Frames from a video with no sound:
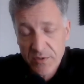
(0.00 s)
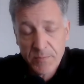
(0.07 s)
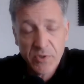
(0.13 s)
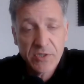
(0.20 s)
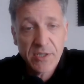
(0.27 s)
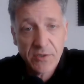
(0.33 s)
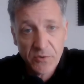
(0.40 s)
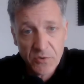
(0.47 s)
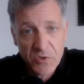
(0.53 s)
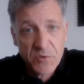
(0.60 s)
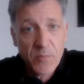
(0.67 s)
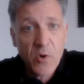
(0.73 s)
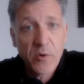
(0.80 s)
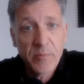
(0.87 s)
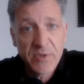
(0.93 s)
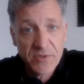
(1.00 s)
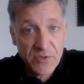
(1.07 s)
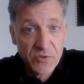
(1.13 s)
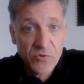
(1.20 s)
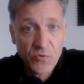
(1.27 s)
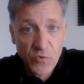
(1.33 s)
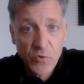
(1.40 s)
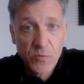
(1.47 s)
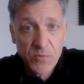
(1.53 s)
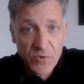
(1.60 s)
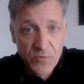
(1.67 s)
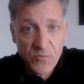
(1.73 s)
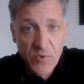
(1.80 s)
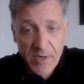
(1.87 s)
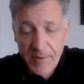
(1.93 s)
particular small business
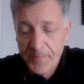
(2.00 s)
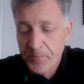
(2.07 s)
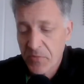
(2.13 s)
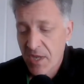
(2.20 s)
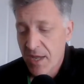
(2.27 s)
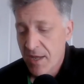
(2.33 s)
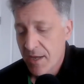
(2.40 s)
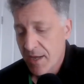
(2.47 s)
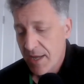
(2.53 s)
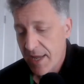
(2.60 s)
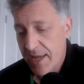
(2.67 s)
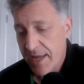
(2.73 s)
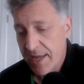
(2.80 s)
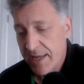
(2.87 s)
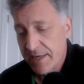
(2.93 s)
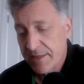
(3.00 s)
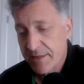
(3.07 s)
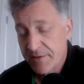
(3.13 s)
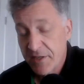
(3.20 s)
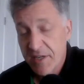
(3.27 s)
groups, right? And the